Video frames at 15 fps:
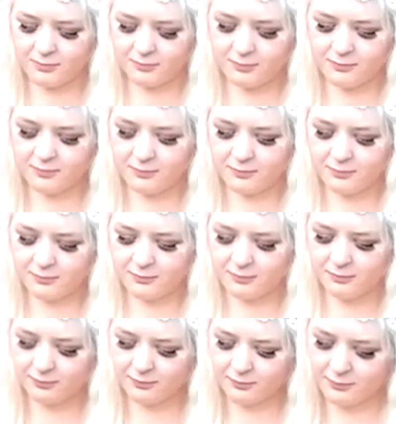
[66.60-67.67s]

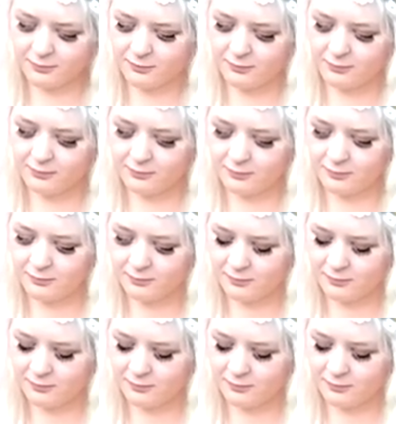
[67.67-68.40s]
(no one is talking)